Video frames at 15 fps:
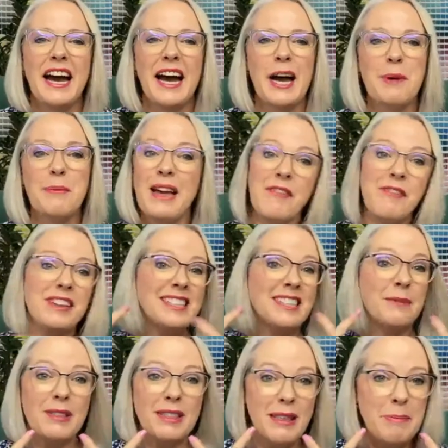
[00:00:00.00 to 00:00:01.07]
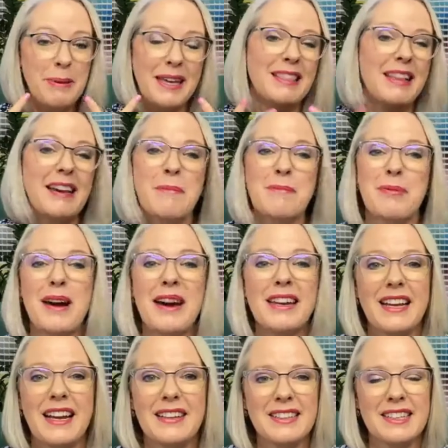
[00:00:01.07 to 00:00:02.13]
Even some lippy, like a
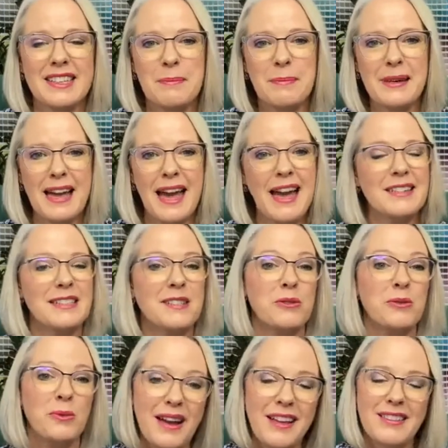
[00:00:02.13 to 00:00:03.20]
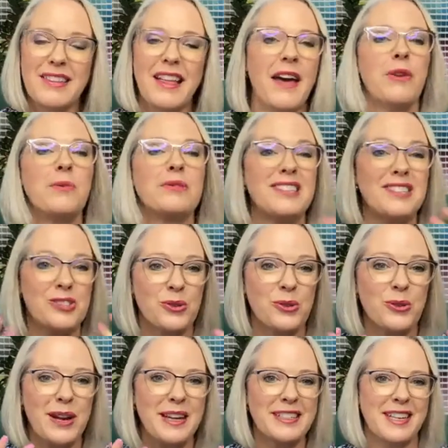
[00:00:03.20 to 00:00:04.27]
brighter coloured lippy as well, helps to
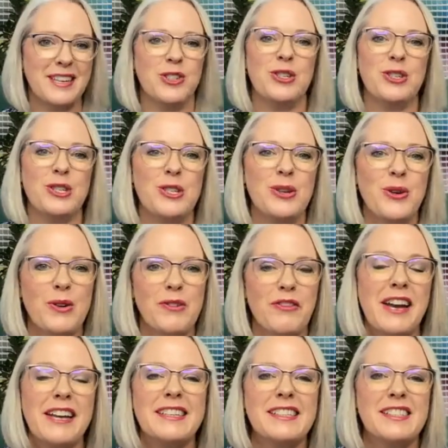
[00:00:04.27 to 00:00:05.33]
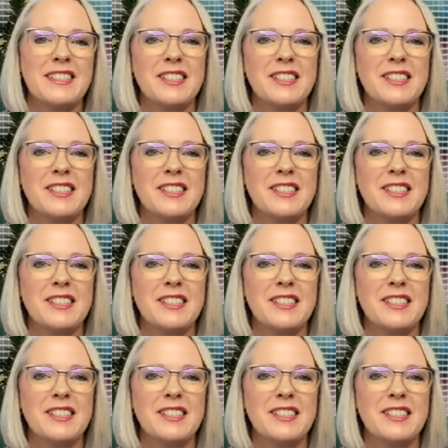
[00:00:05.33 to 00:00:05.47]
draw attention to your face.